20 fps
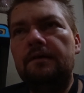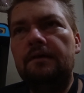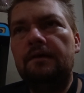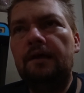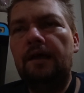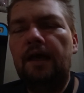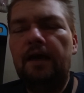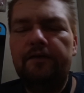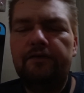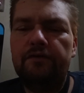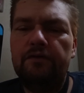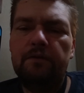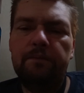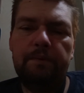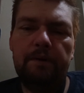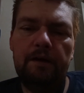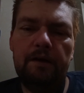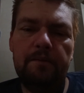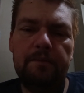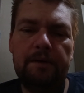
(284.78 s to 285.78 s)
after the
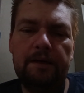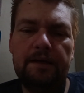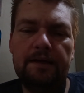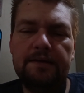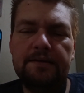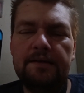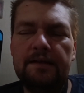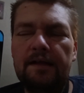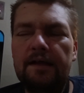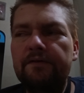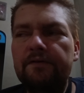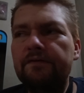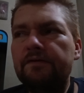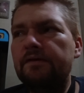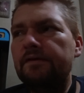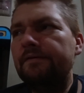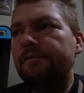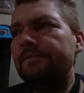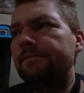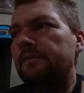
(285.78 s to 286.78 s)
paramedics left.
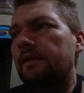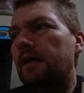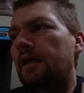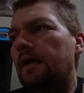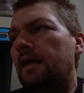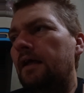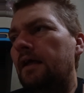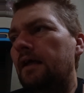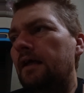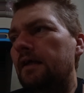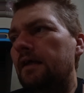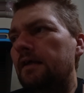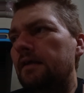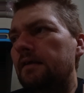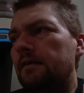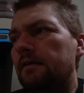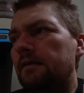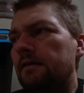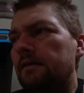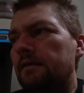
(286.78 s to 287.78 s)

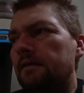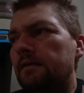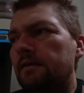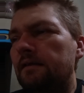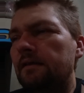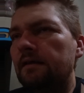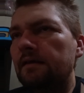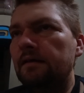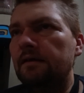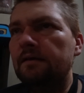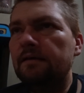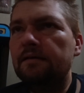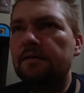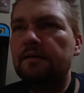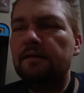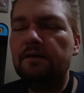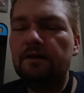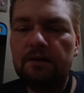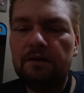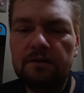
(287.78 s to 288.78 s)
And the
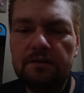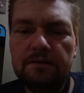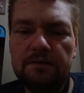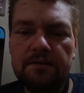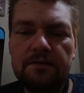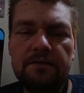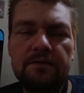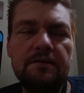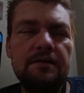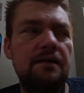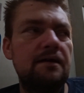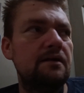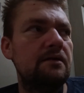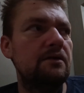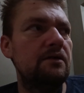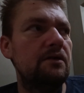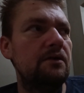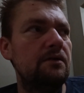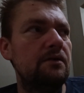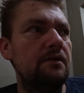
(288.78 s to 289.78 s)
nurse
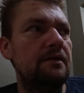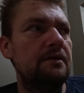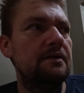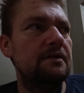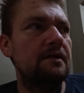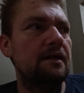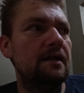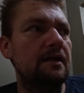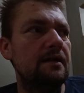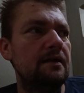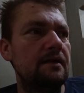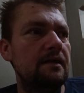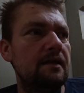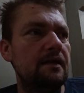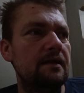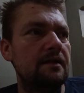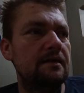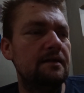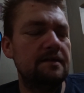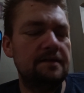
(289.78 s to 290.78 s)
on duty tonight
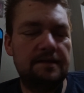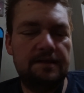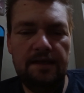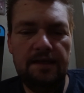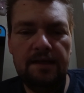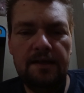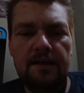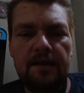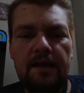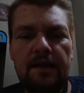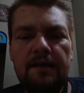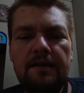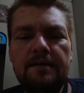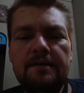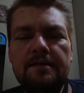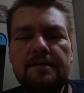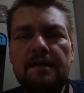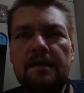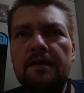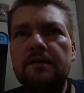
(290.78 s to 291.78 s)
and the
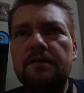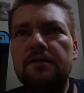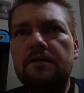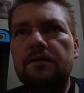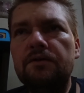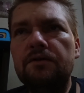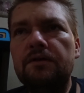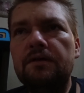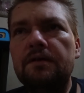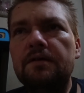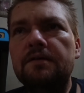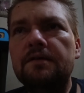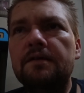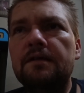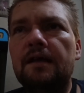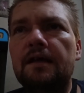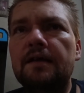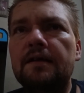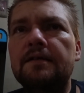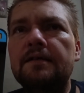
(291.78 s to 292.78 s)
CNAs on duty
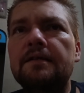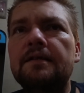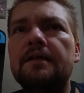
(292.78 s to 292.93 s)
tonight,